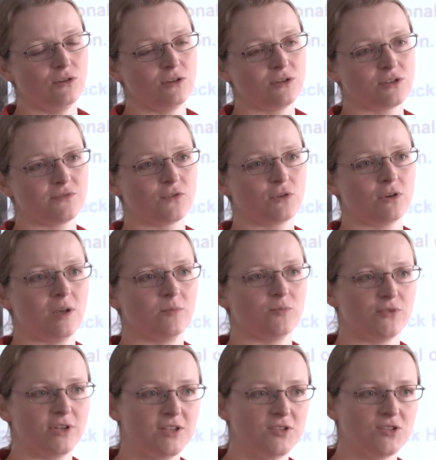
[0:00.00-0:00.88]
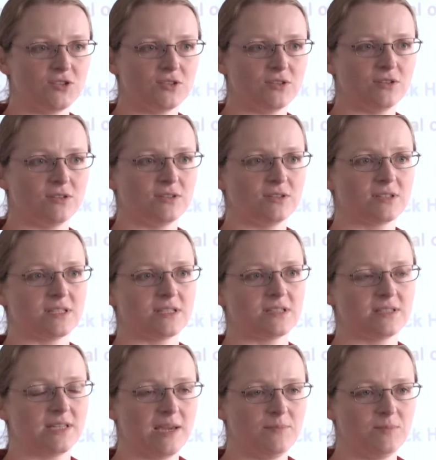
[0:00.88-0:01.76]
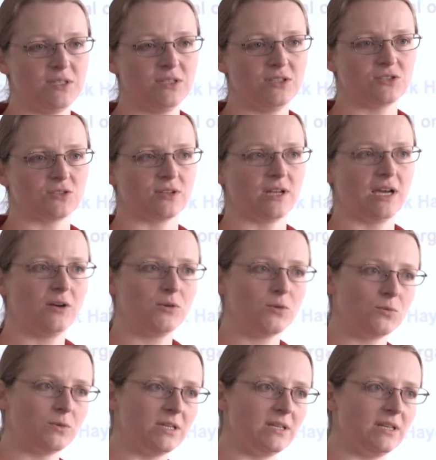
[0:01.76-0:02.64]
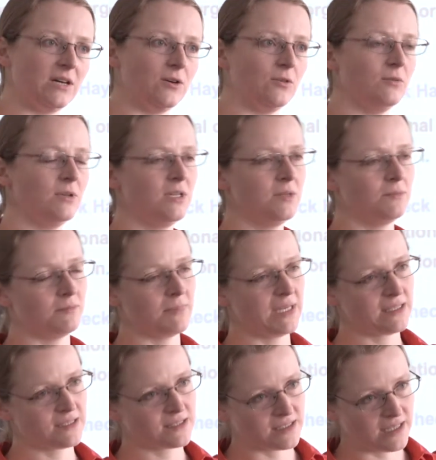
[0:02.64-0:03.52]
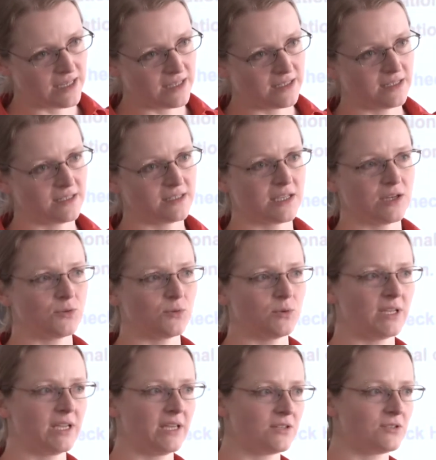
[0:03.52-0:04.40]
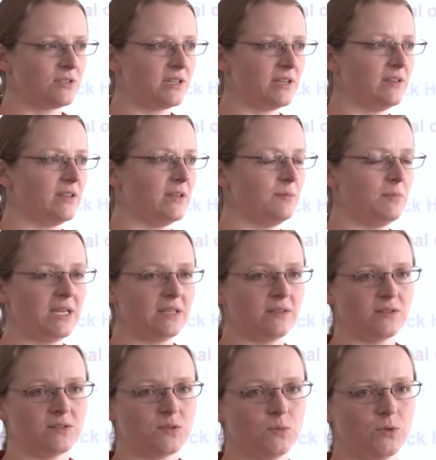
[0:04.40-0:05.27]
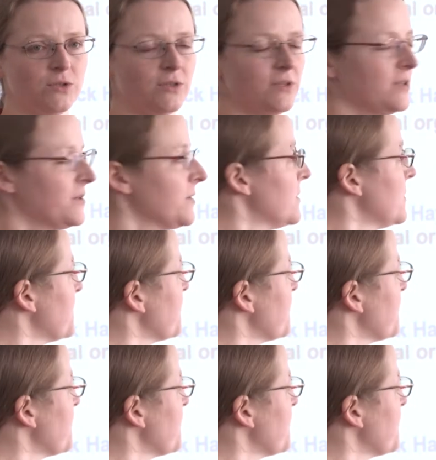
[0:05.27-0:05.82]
lots of collaborations established on how do we now make standards, how do we get together and make this work.